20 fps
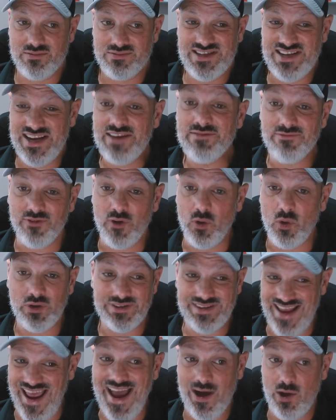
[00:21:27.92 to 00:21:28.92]

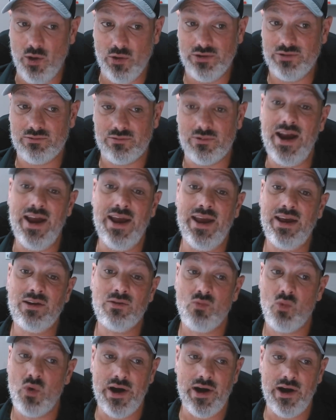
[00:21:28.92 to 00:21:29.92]
tenfold down,
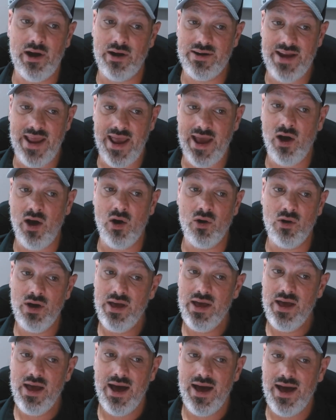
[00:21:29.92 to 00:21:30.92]
right? Where now
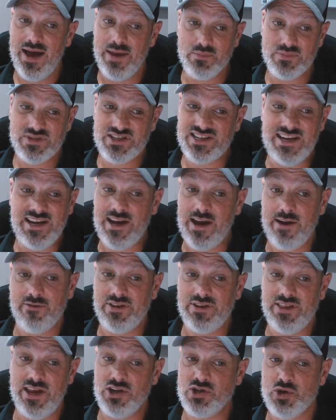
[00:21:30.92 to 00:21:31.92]
I'm seeing
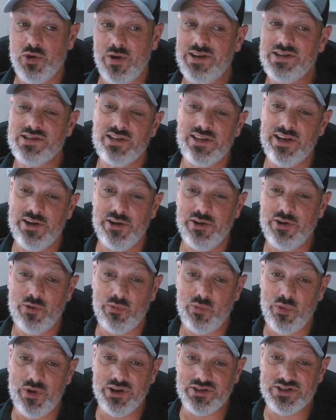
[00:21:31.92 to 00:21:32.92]
everything translated
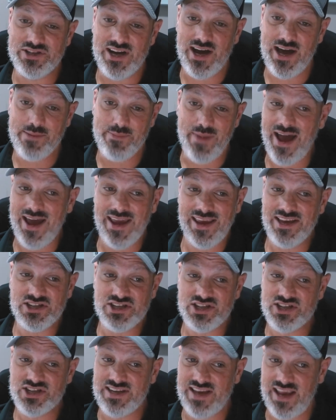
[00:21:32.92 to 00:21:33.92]
in real time. I
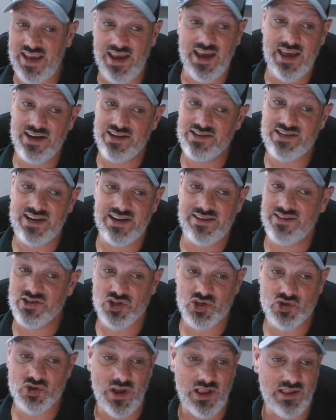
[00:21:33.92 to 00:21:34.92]
can scan and say,
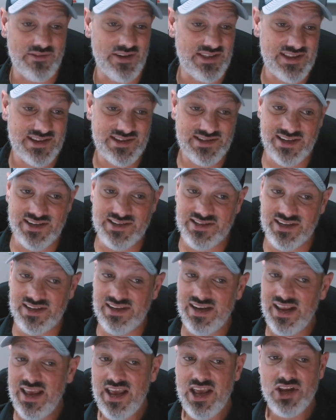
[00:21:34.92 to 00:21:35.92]
this is relevant, this
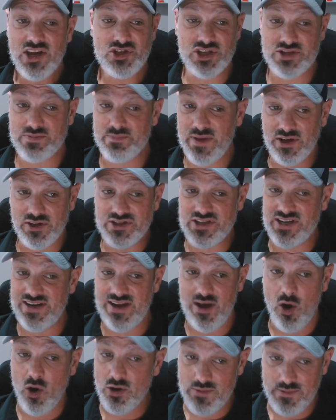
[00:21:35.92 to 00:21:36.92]
isn't. Just builds
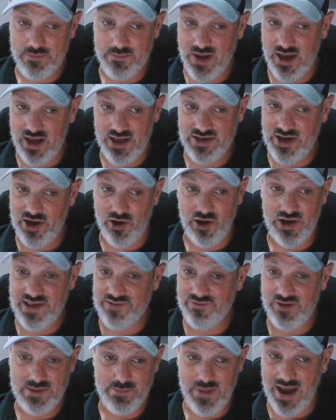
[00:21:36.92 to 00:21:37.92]
a
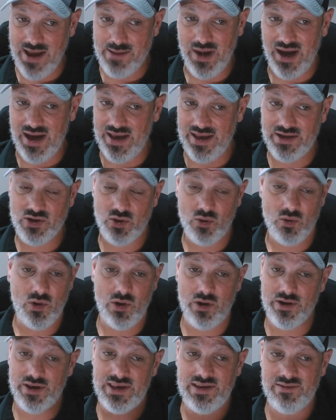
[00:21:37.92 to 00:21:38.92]
narrative in my mind,
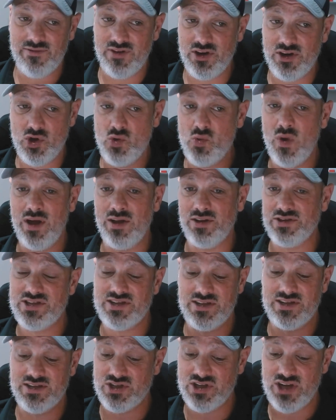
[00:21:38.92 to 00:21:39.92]
or even who
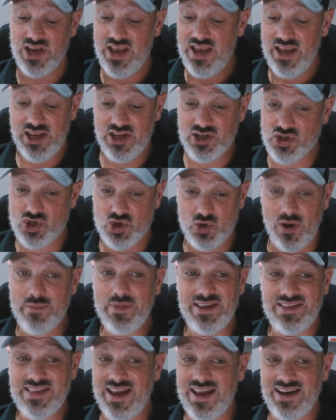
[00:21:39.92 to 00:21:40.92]
else is
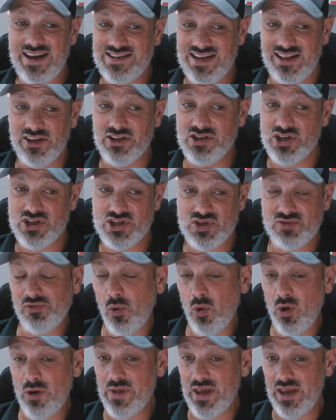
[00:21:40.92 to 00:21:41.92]
scrubbing that intelligence
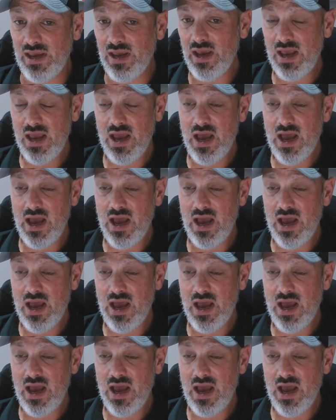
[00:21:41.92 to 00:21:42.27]
for me.